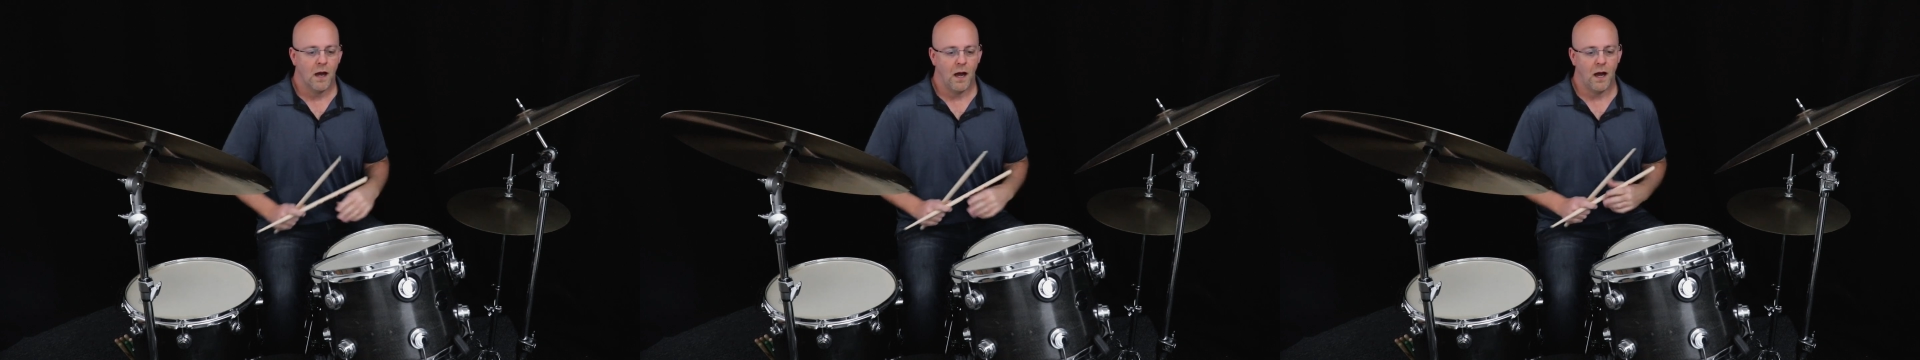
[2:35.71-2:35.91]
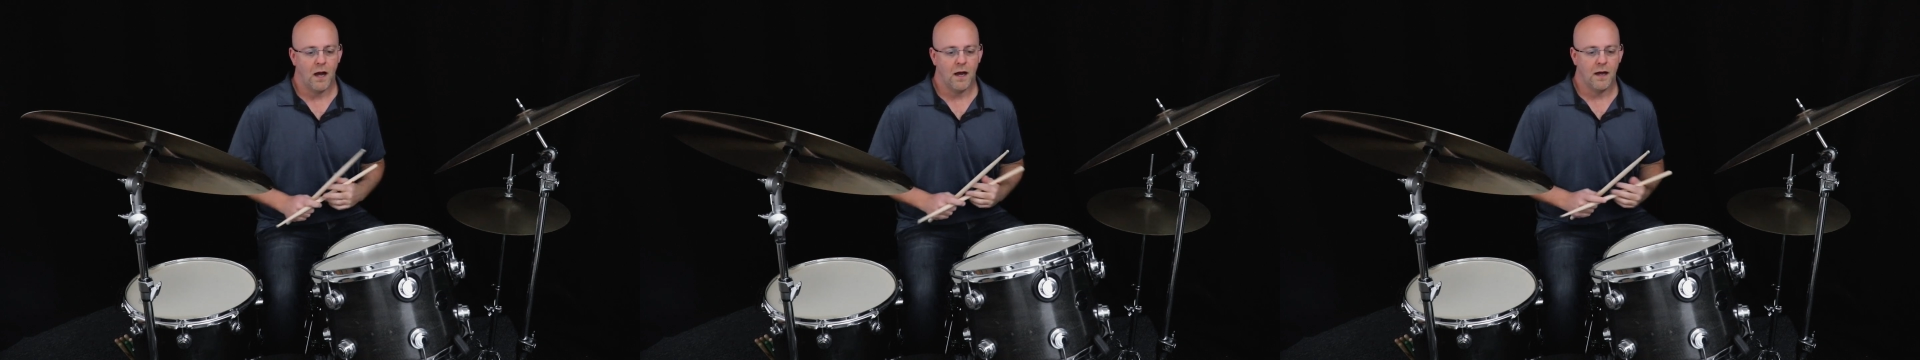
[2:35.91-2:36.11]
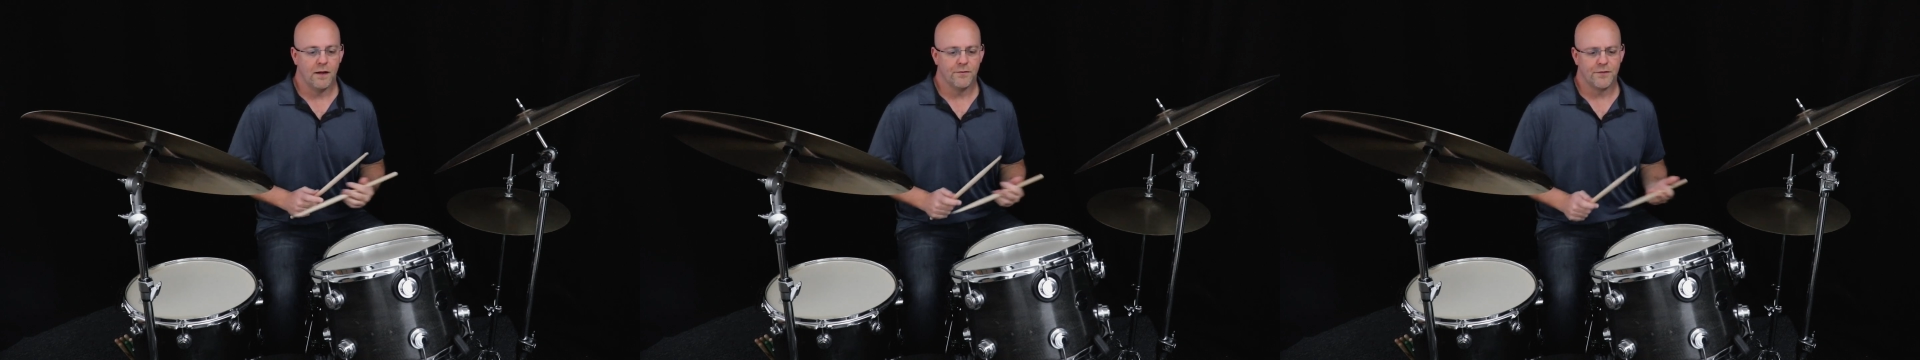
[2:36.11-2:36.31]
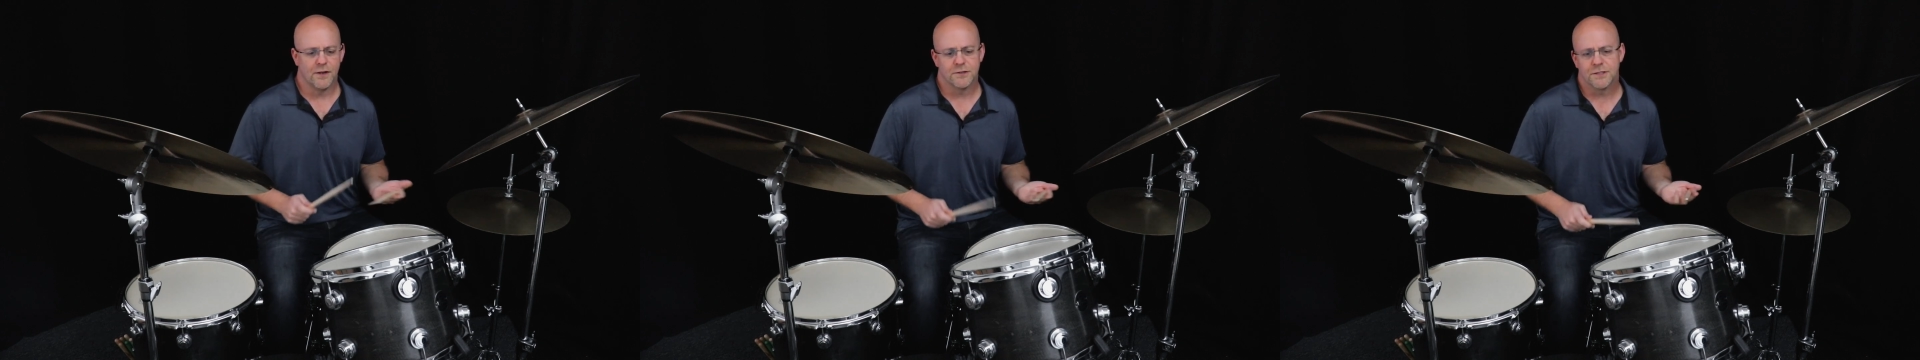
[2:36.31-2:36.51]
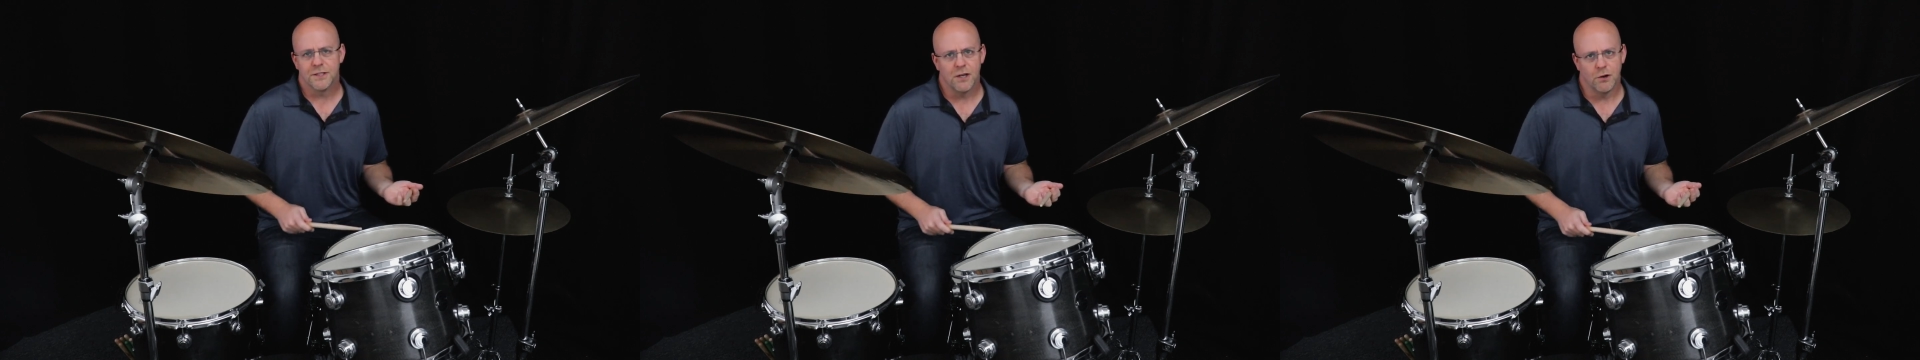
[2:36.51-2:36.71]

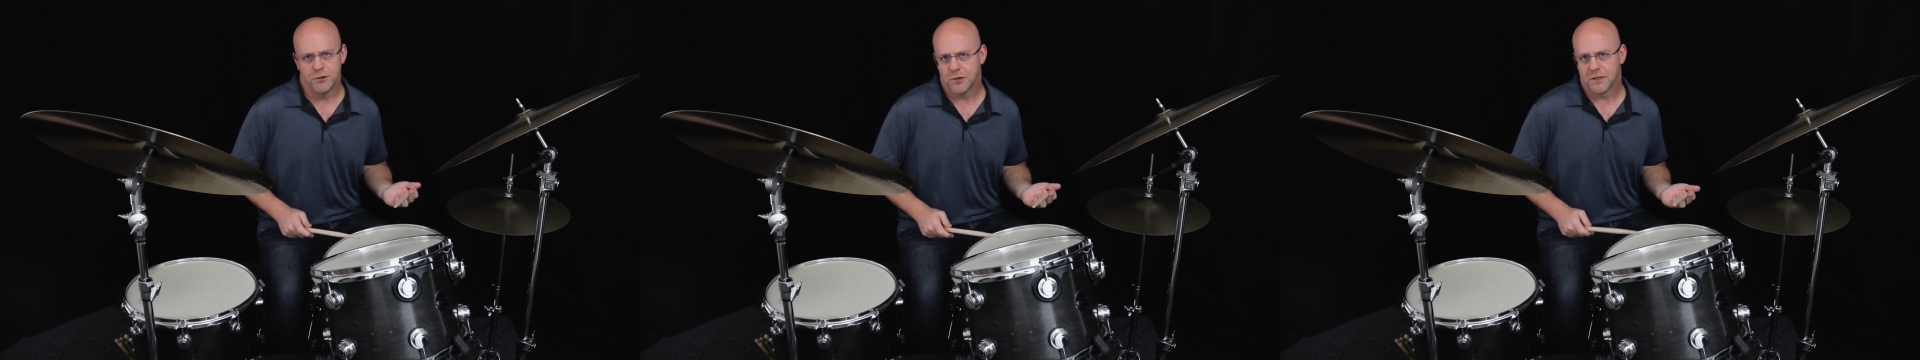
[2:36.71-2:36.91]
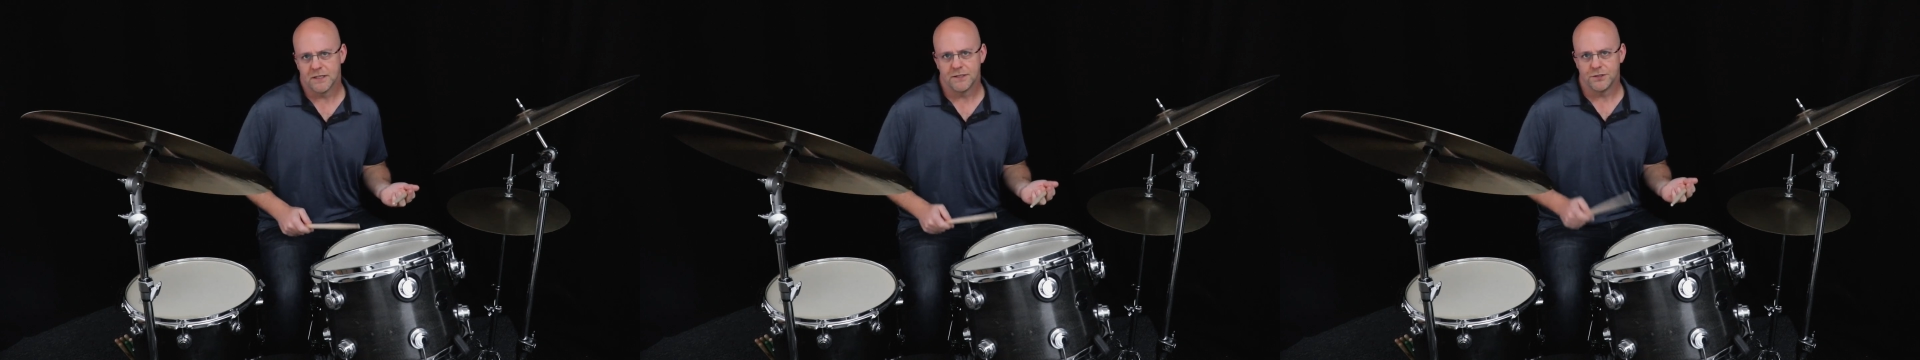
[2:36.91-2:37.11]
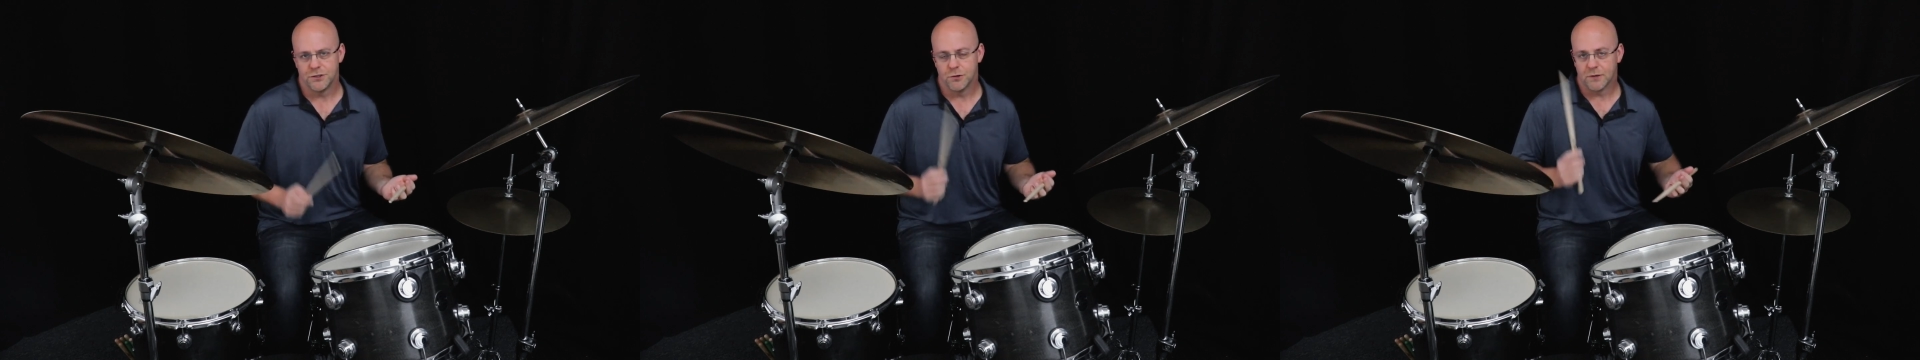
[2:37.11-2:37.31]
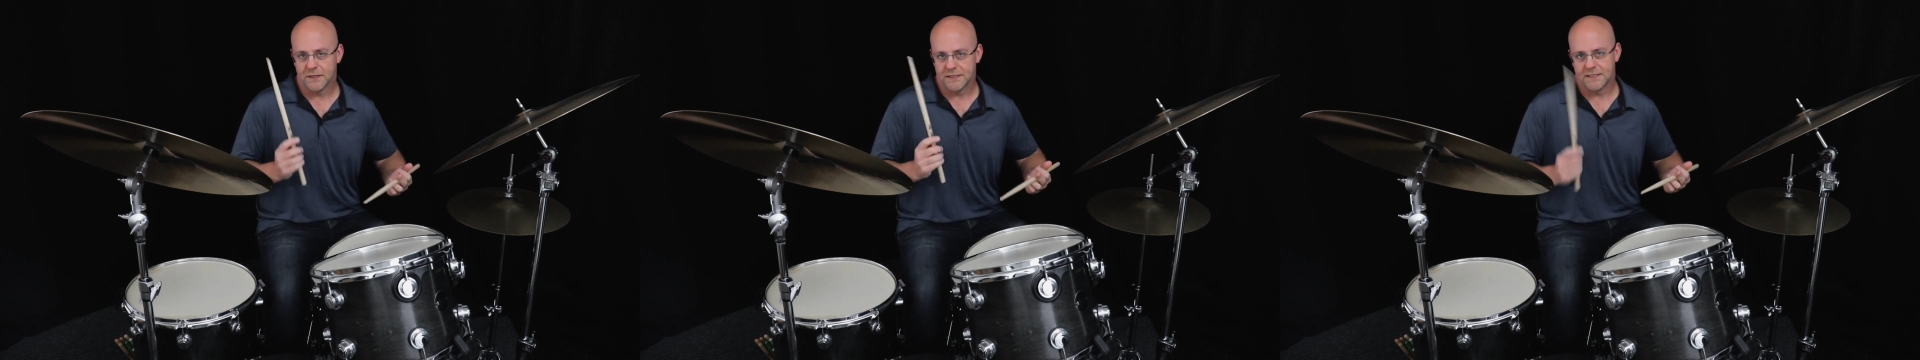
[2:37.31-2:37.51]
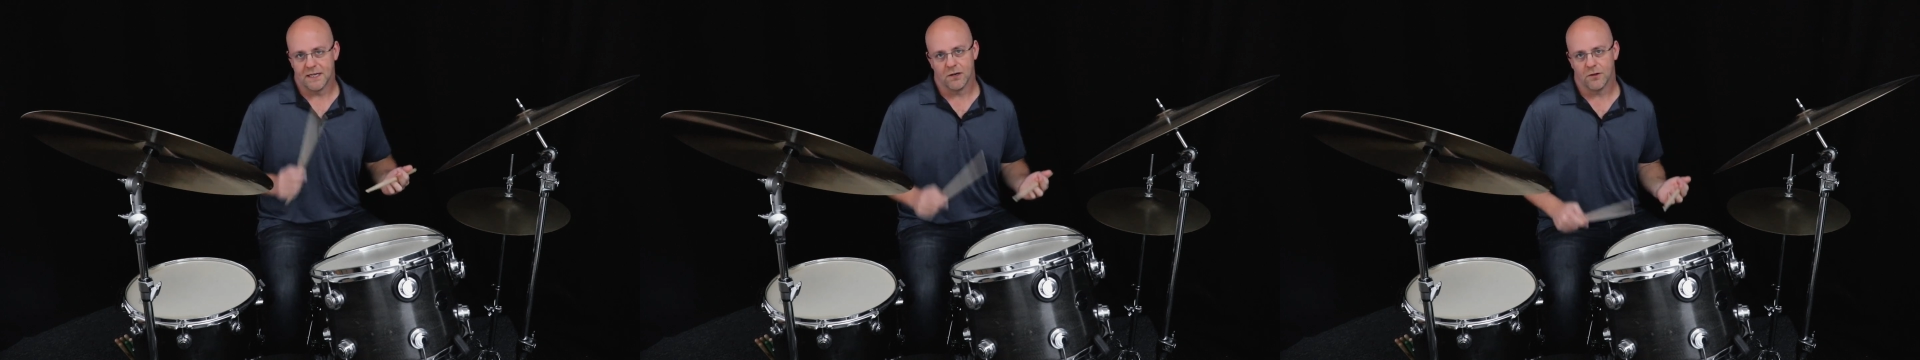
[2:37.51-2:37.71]
There's, you
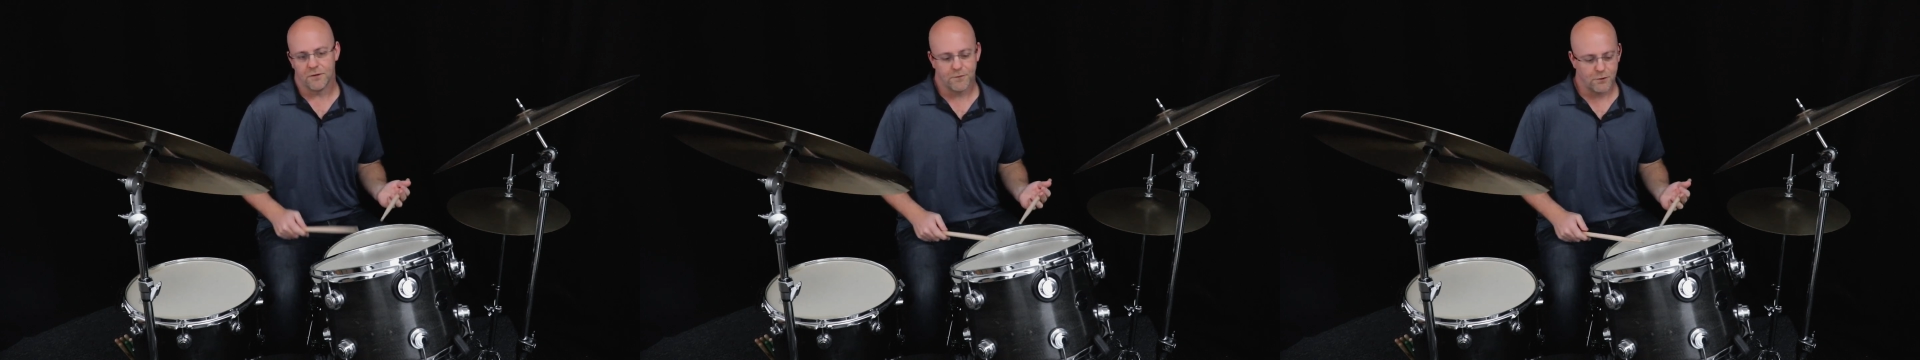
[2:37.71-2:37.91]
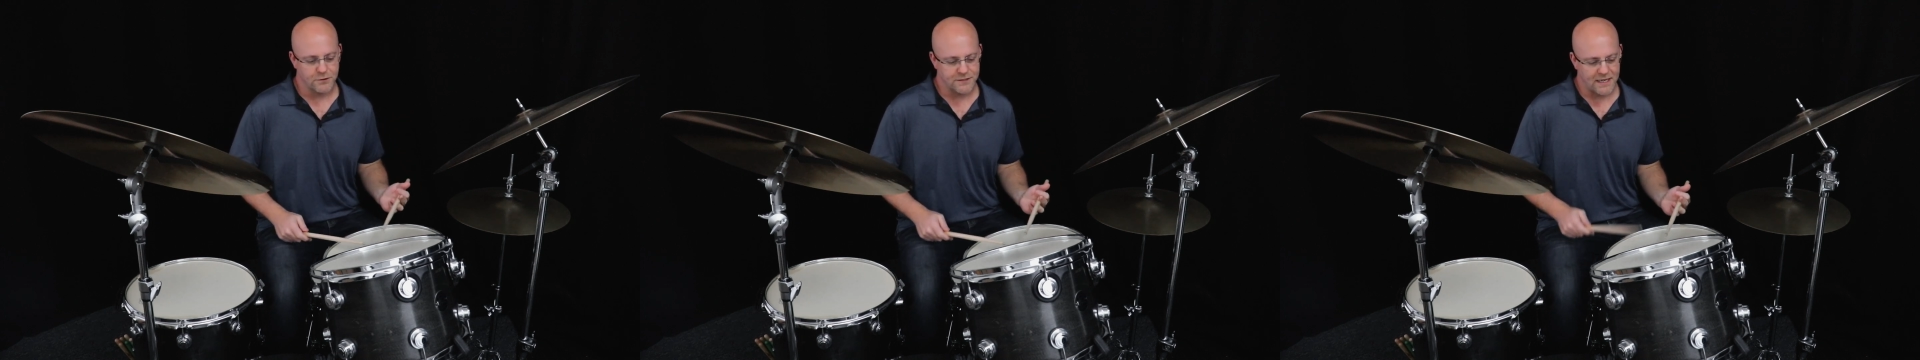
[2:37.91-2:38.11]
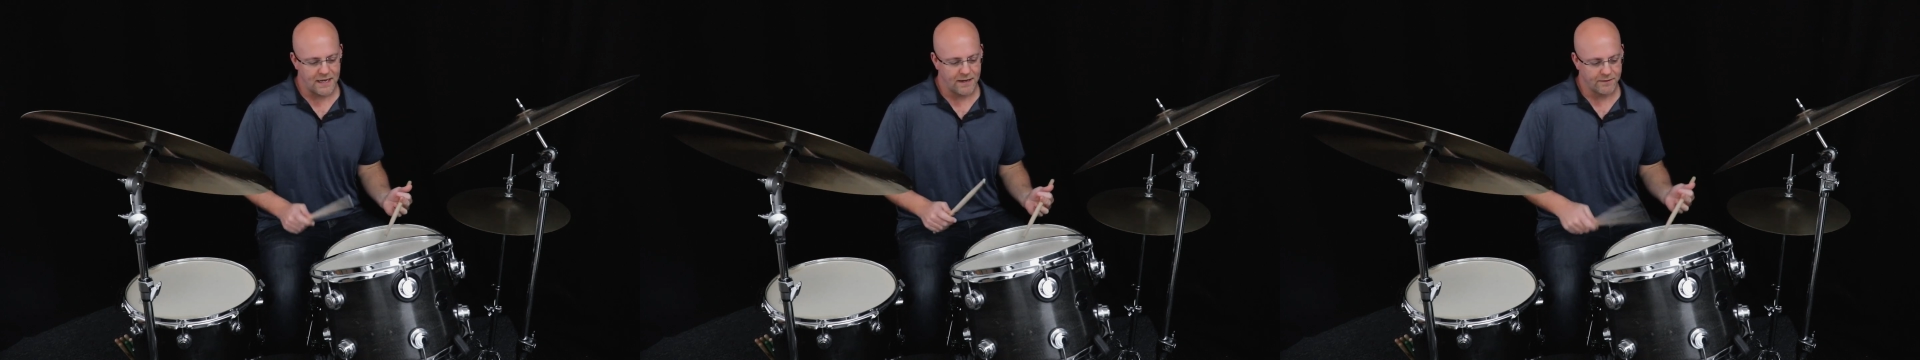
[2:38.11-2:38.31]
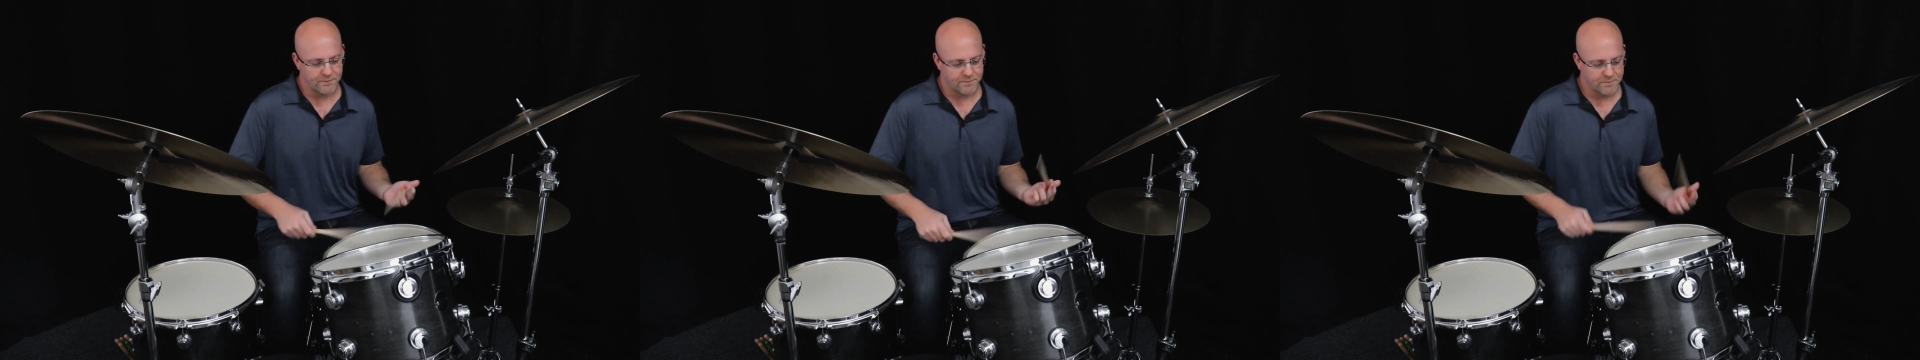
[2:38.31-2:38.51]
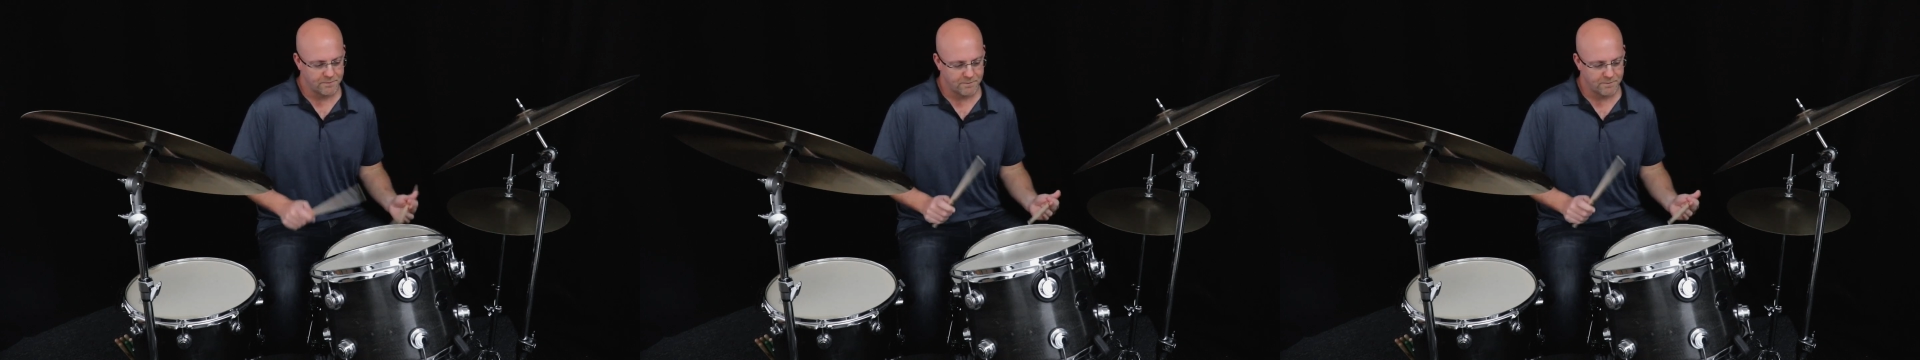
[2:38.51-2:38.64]
can diddle the first hand.